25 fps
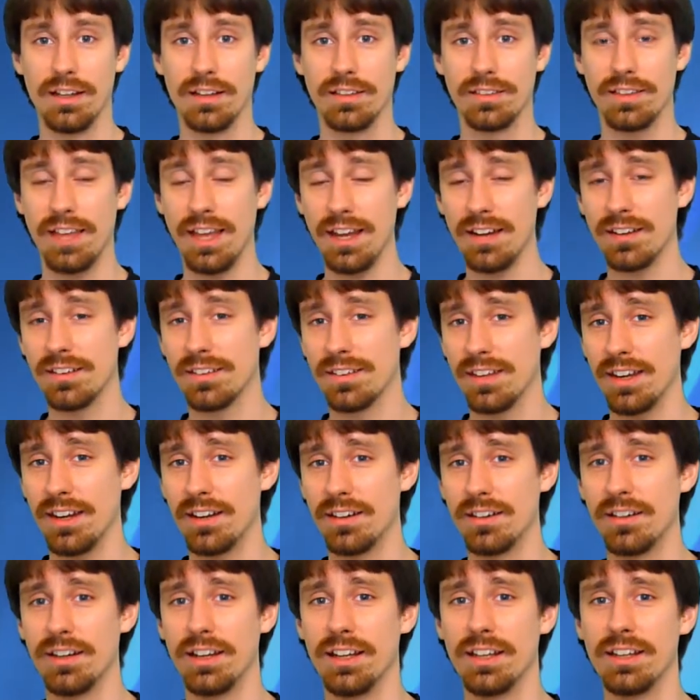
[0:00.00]
Then
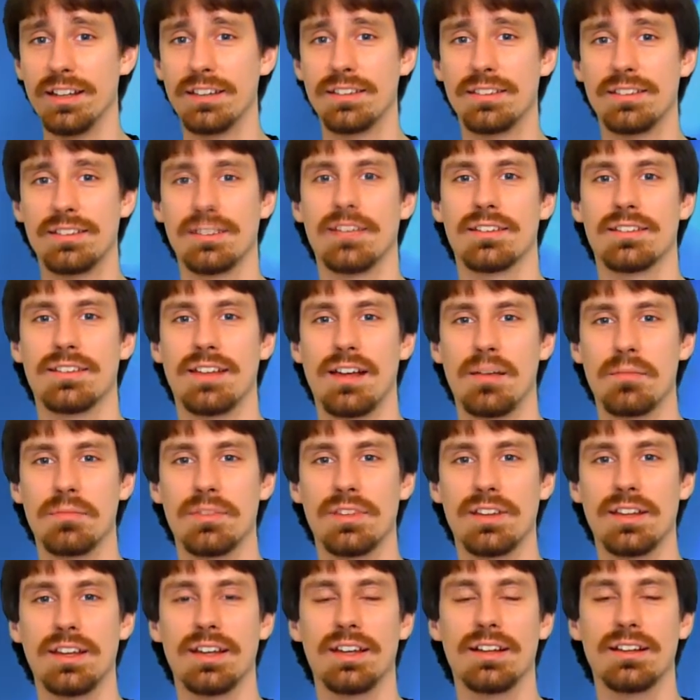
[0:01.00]
there is
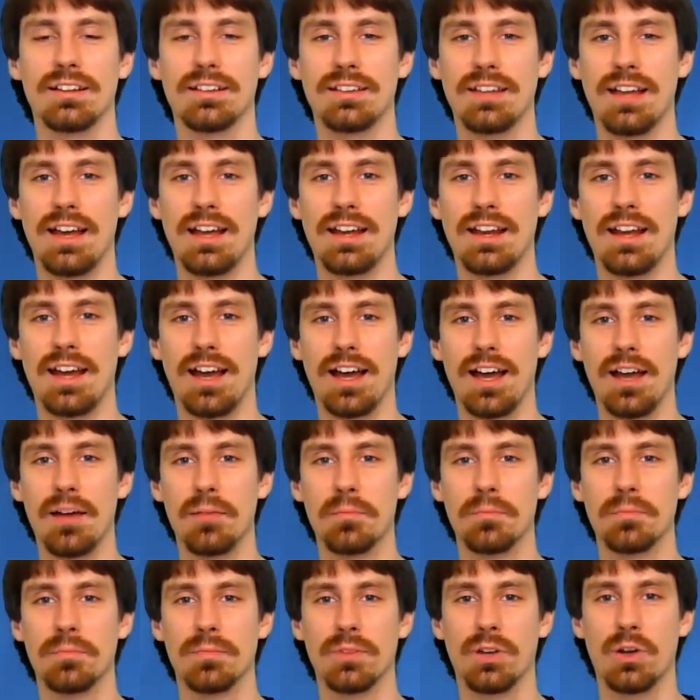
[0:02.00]
something that
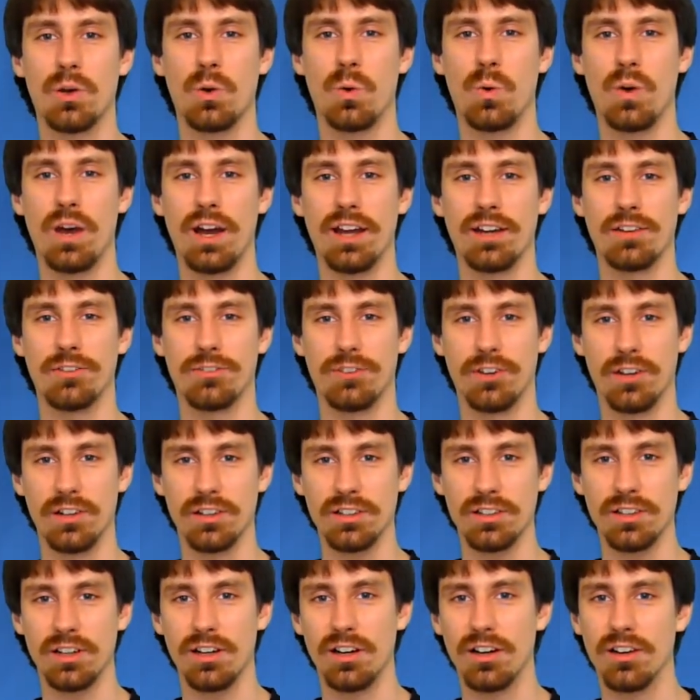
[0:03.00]
I'm quite fond
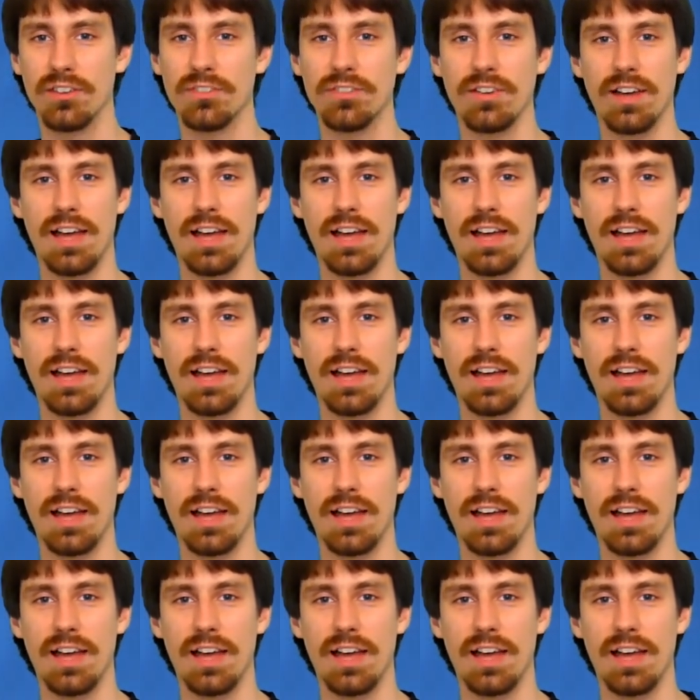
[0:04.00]
of,